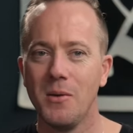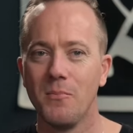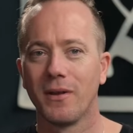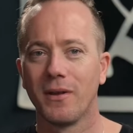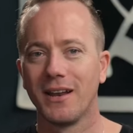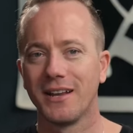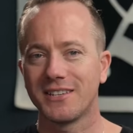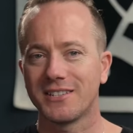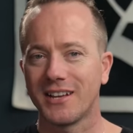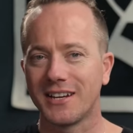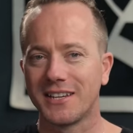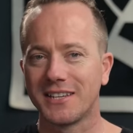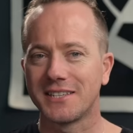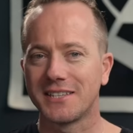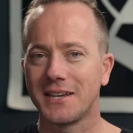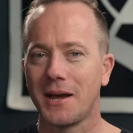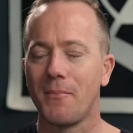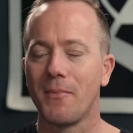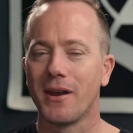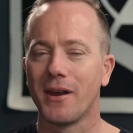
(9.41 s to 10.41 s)
But let's like
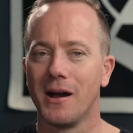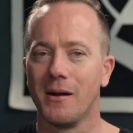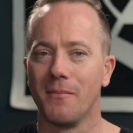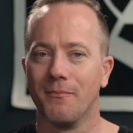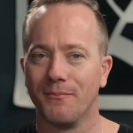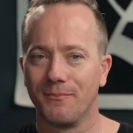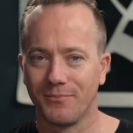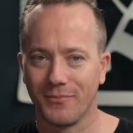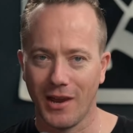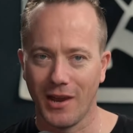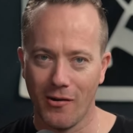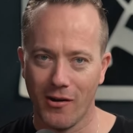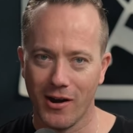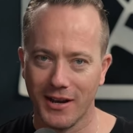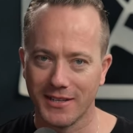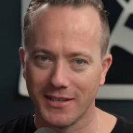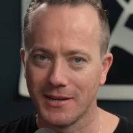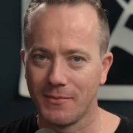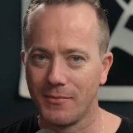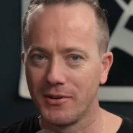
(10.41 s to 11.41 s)
sum it up. All
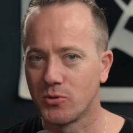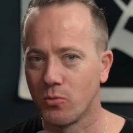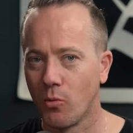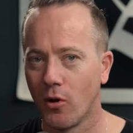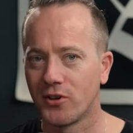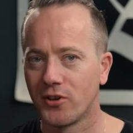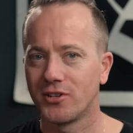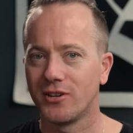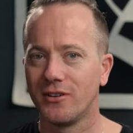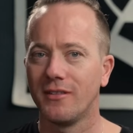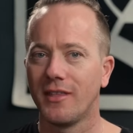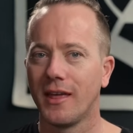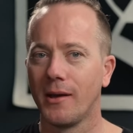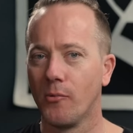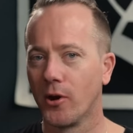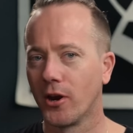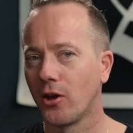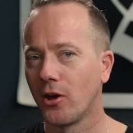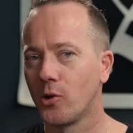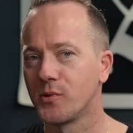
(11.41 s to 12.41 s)
right, someone's watching. They
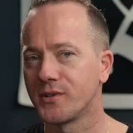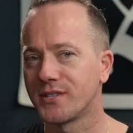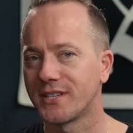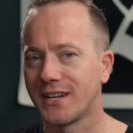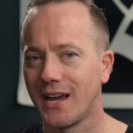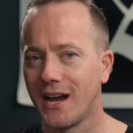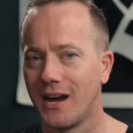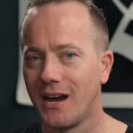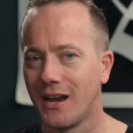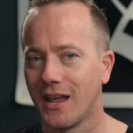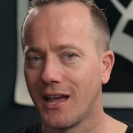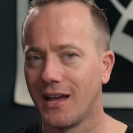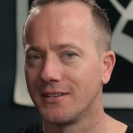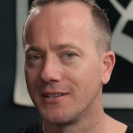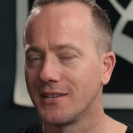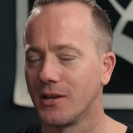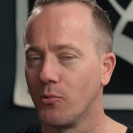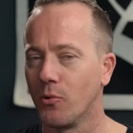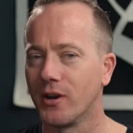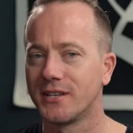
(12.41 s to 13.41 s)
want to go to a cigar
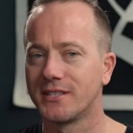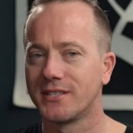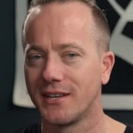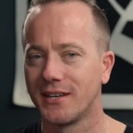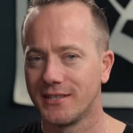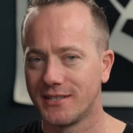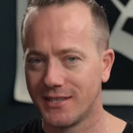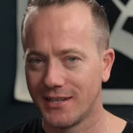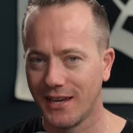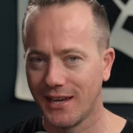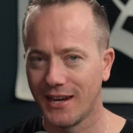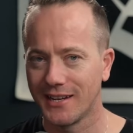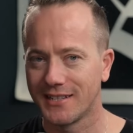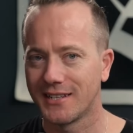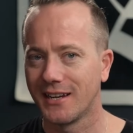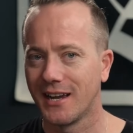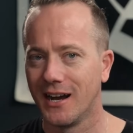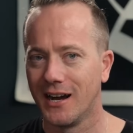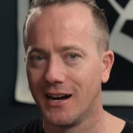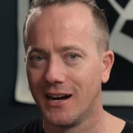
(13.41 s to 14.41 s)
lounge. They want to get a
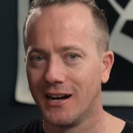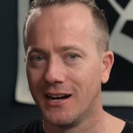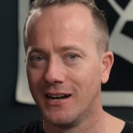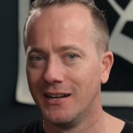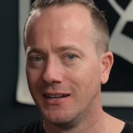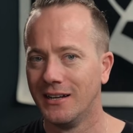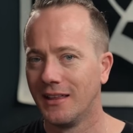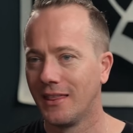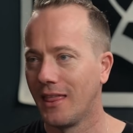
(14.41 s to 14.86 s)
cigar.